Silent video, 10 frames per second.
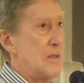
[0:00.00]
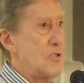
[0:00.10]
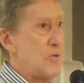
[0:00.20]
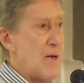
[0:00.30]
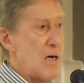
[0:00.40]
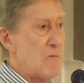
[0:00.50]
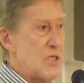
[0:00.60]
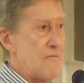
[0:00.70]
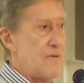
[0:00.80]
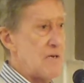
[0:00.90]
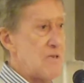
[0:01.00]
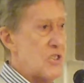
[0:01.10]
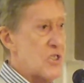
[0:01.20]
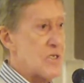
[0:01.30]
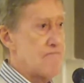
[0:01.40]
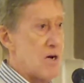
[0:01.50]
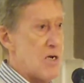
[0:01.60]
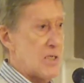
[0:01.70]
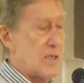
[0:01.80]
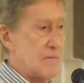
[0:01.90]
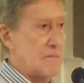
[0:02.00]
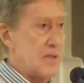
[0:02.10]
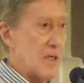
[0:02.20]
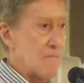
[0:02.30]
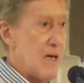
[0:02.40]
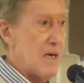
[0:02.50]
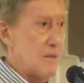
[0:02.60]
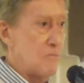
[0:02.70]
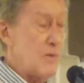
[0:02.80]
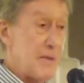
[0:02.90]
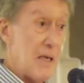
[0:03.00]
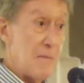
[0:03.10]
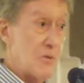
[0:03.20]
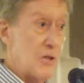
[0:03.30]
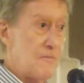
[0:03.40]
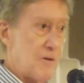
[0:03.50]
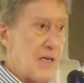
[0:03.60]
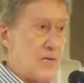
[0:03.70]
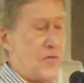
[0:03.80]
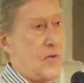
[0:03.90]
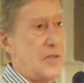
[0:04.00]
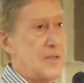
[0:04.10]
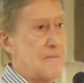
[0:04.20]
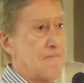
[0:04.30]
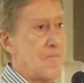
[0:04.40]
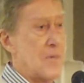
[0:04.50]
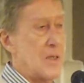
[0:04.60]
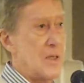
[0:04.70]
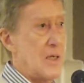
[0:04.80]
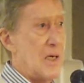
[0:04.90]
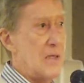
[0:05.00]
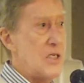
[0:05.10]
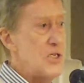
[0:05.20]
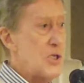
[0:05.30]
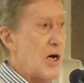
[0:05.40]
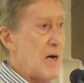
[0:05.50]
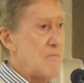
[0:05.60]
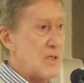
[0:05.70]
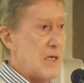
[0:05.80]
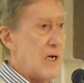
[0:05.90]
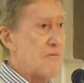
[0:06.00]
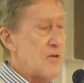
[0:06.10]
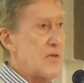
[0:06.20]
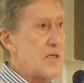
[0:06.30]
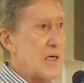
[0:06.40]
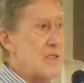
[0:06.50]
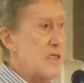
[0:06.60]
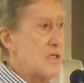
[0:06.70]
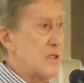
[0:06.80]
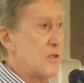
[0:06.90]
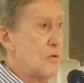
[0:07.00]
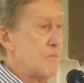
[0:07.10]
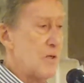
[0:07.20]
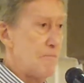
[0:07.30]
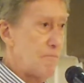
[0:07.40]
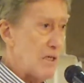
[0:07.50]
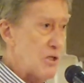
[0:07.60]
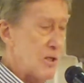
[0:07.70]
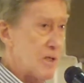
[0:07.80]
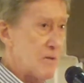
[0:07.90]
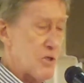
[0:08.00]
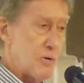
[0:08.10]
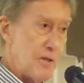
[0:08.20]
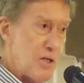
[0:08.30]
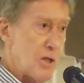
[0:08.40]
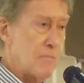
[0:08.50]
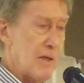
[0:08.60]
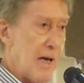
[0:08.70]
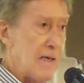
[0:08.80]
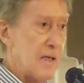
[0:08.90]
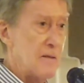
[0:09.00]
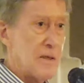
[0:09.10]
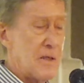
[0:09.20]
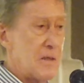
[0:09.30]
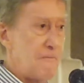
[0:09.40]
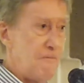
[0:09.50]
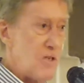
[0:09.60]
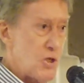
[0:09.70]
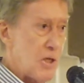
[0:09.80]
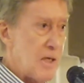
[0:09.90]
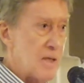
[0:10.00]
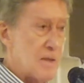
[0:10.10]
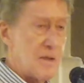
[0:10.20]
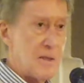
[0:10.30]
Jamal was a very smart young man. We became good friends. And he taught me everything I needed to know about budgeting, strategic planning, visioning,